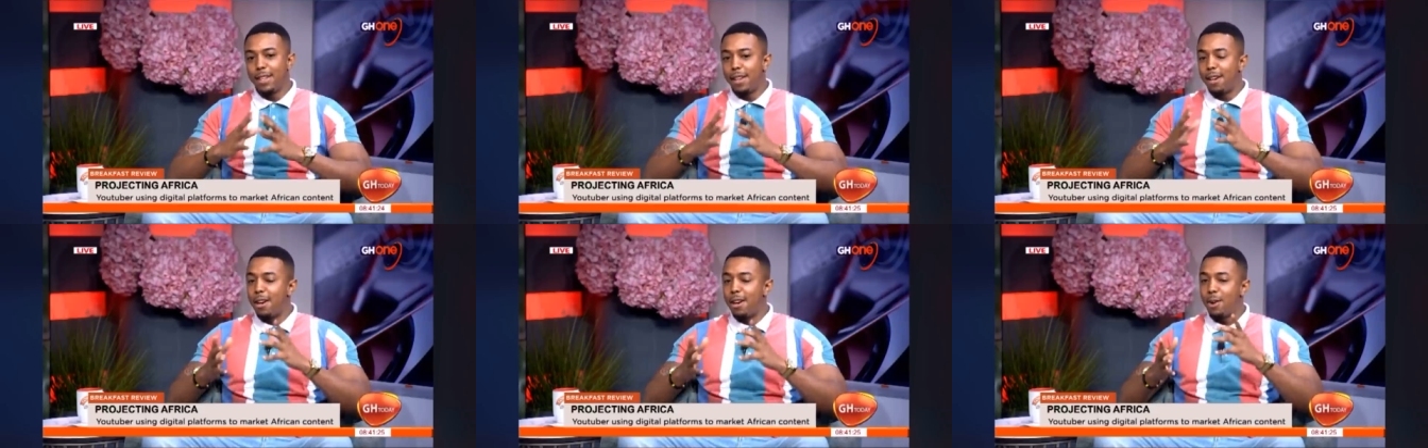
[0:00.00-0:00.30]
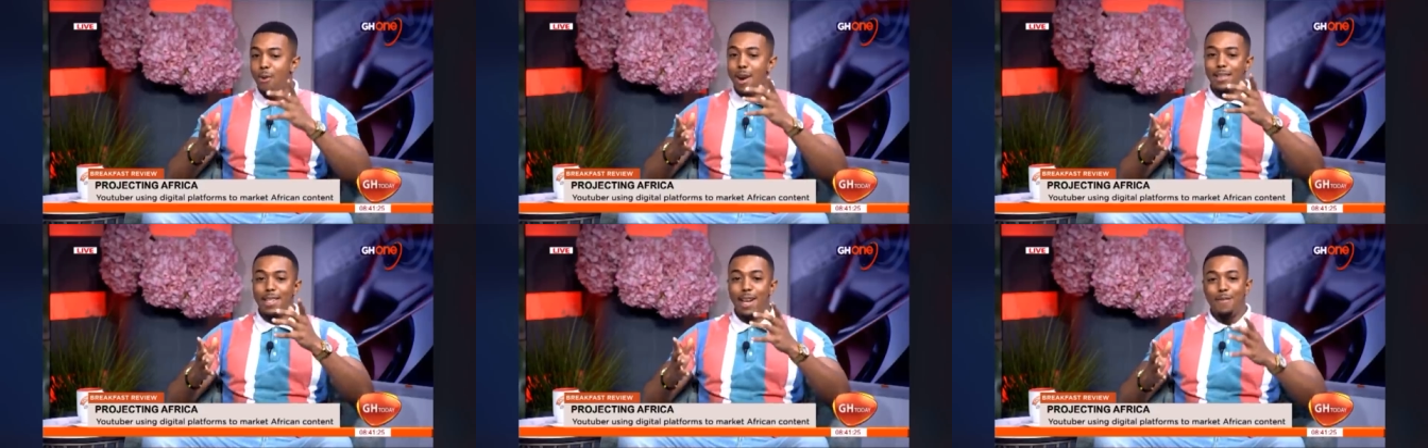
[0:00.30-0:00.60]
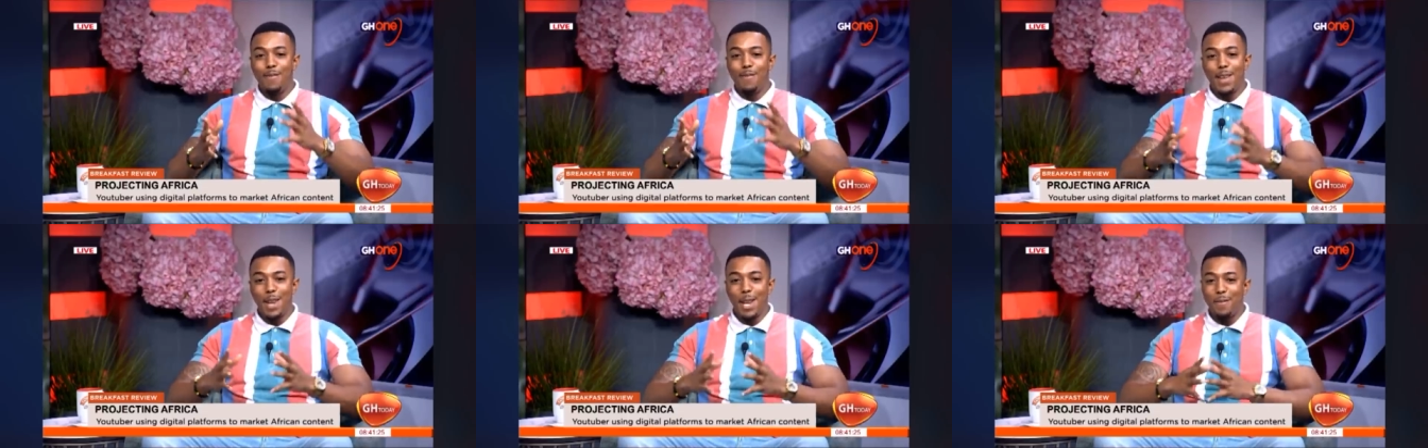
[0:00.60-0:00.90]
Uh, watch
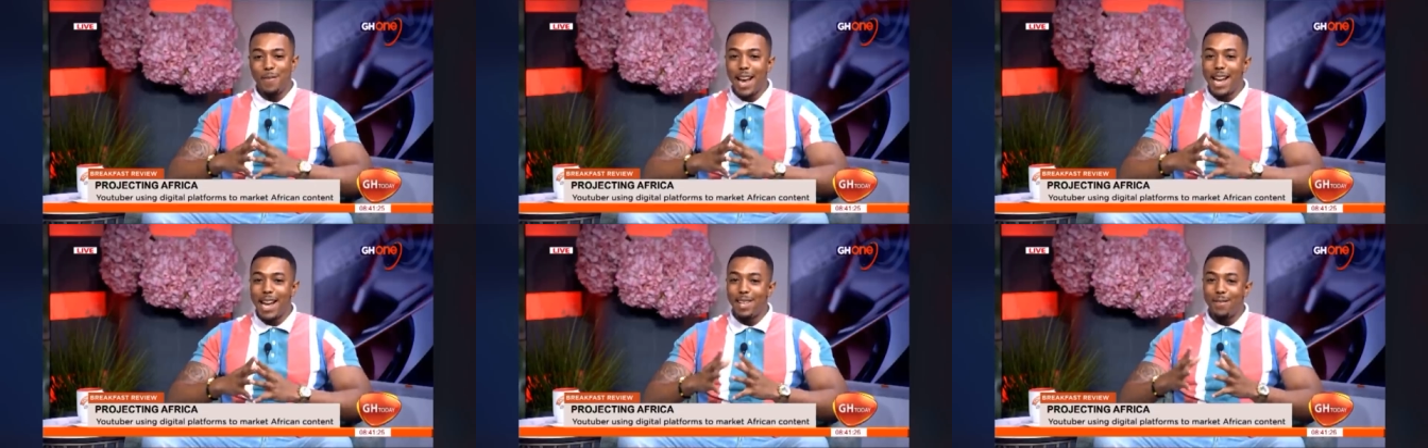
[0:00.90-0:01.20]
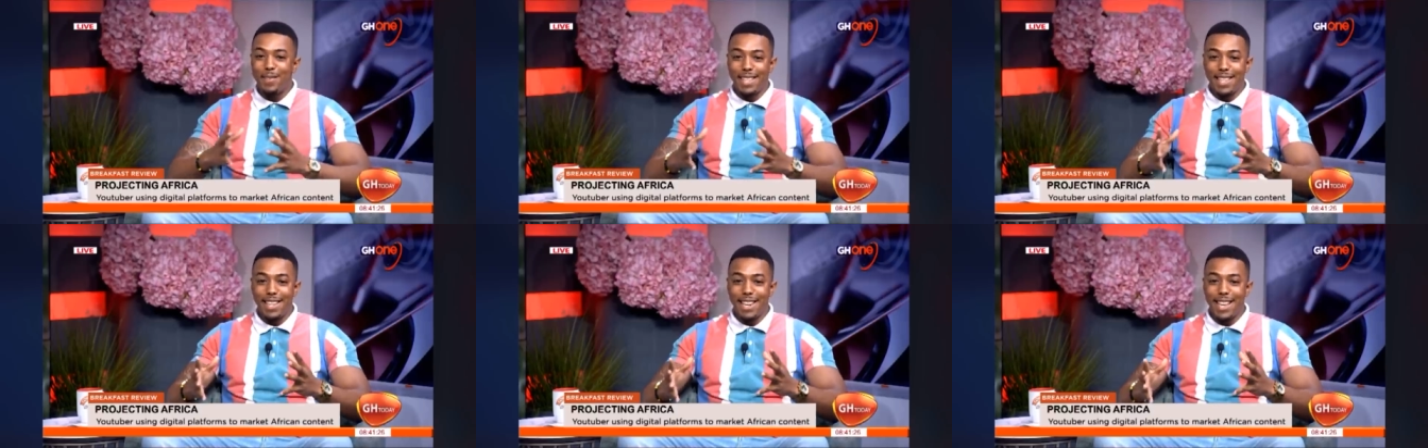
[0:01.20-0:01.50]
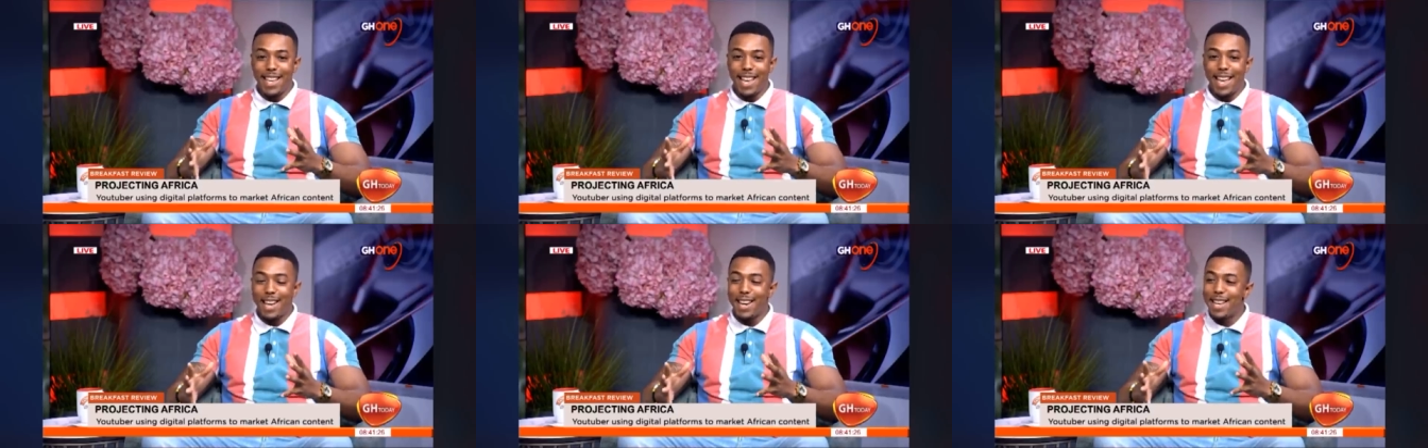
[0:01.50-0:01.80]
that video if you guys haven't seen
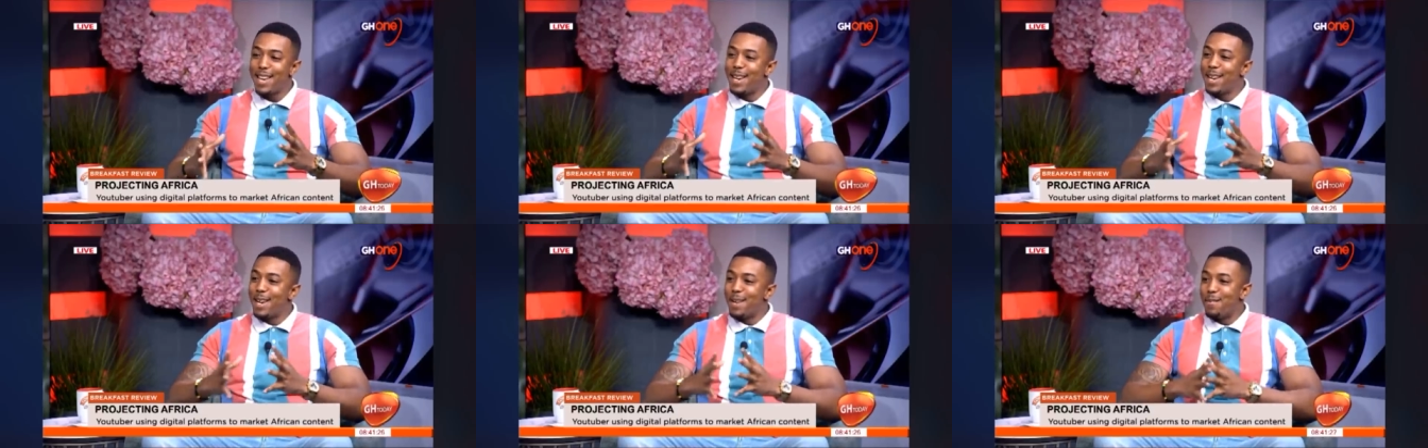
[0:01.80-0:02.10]
it yet.